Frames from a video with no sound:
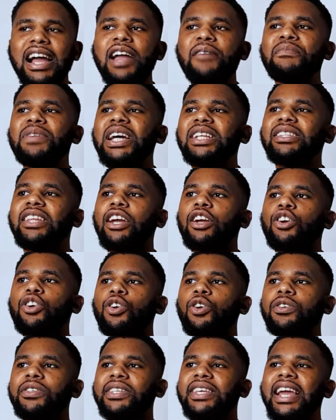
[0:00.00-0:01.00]
times that the
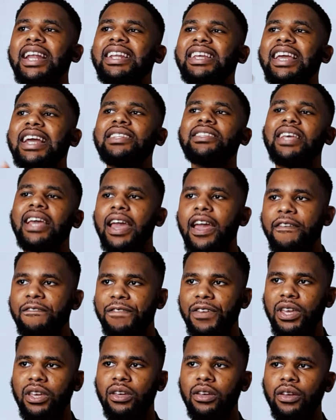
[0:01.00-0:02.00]
cross can get
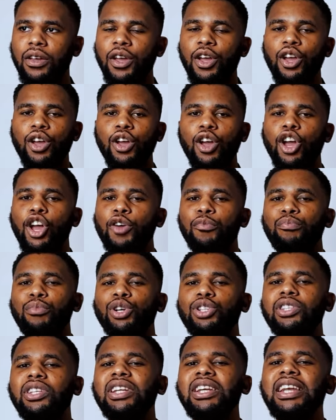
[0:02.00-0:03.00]
heavy,
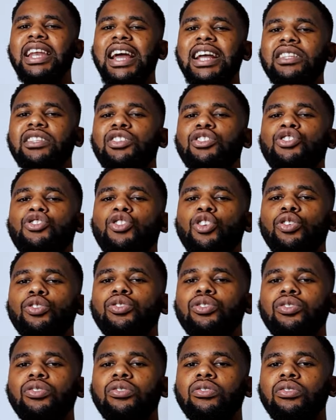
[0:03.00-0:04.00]
but let
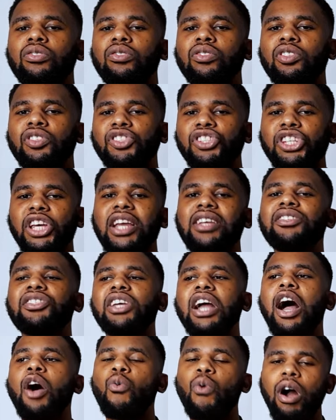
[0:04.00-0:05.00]
not
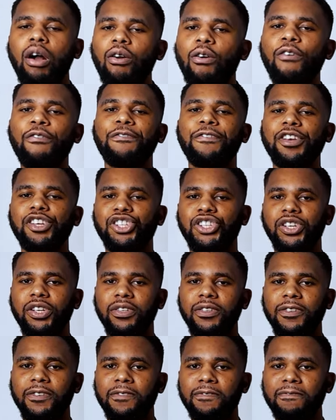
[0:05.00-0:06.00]
change our confession.